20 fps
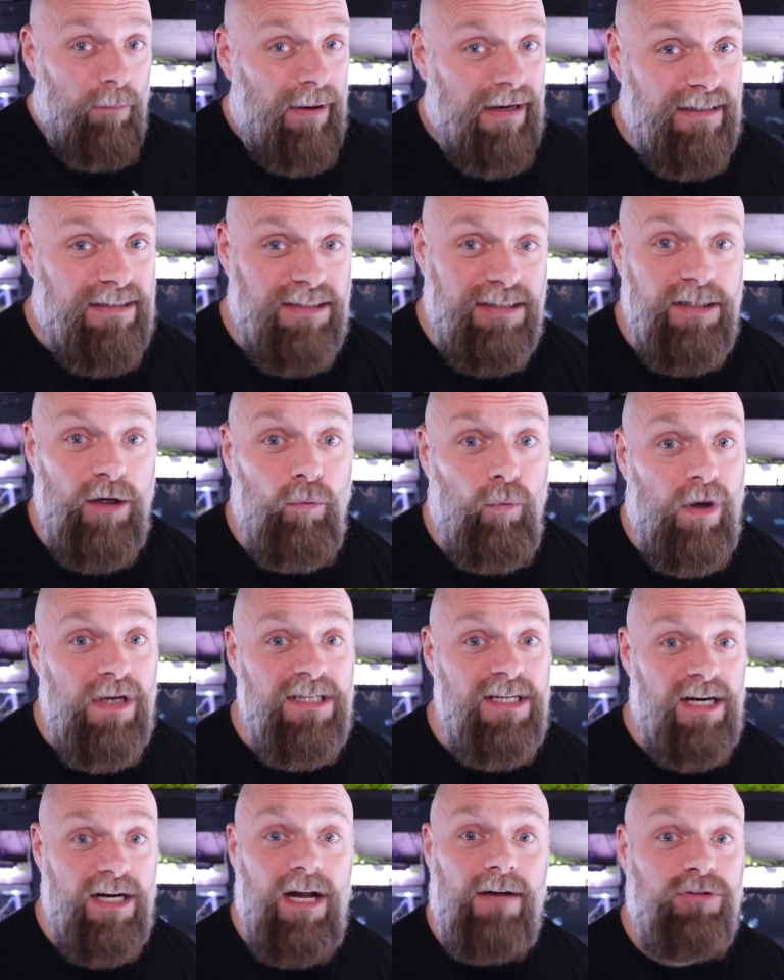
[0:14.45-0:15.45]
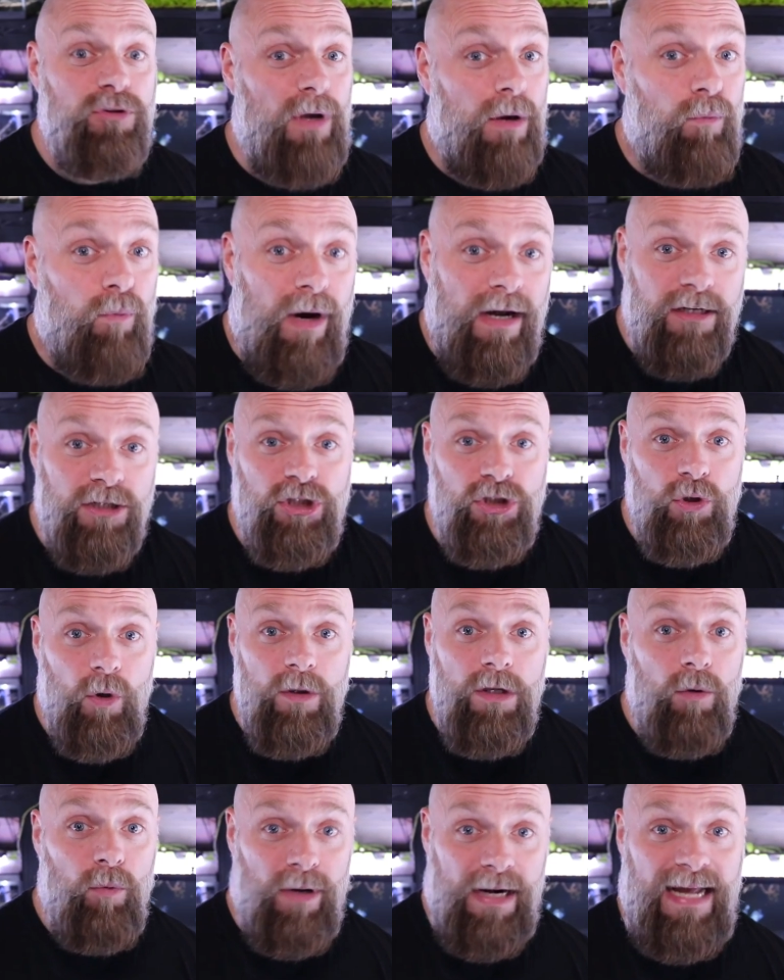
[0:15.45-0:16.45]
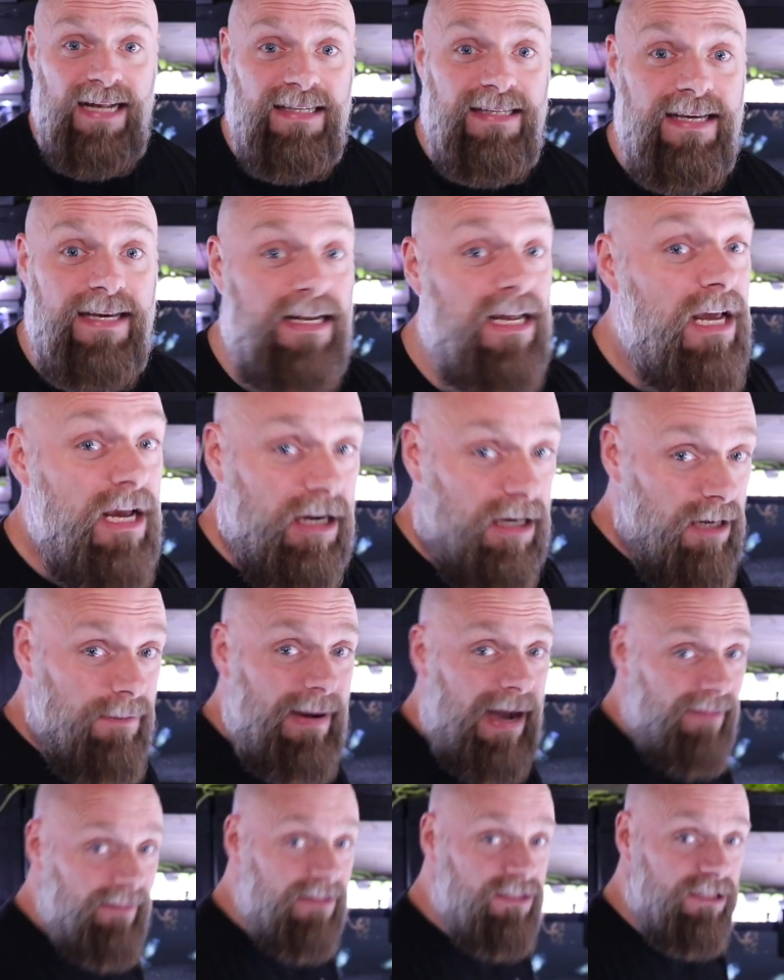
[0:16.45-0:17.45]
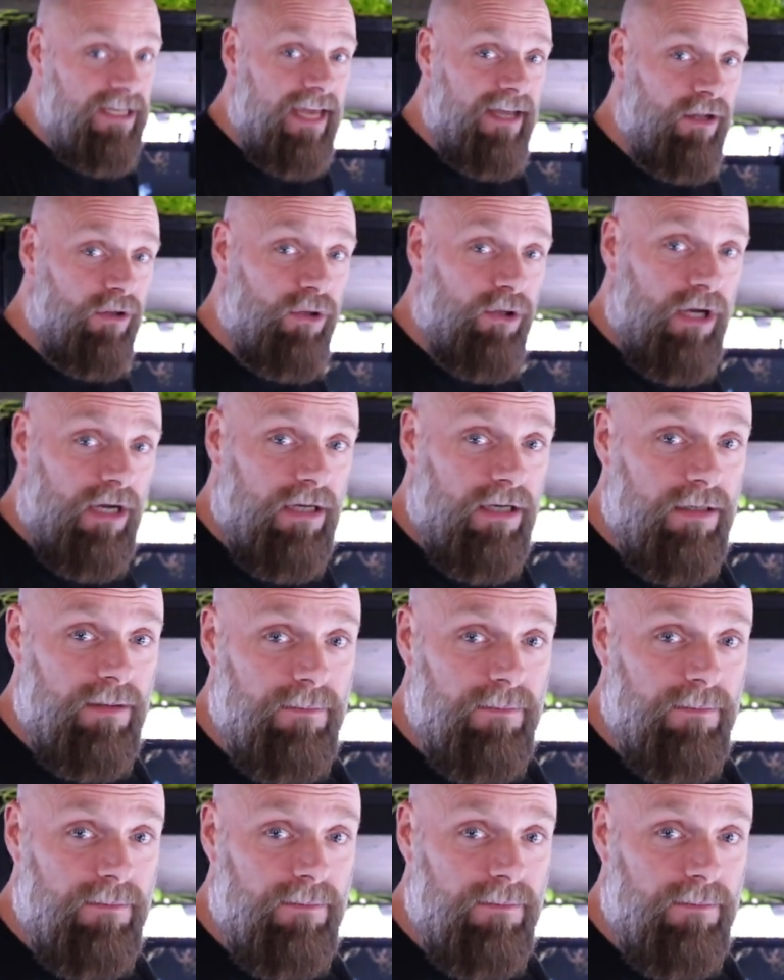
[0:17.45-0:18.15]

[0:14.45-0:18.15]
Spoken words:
but it still wasn't enough, so I want to show you what I did. Come on, let's take a look.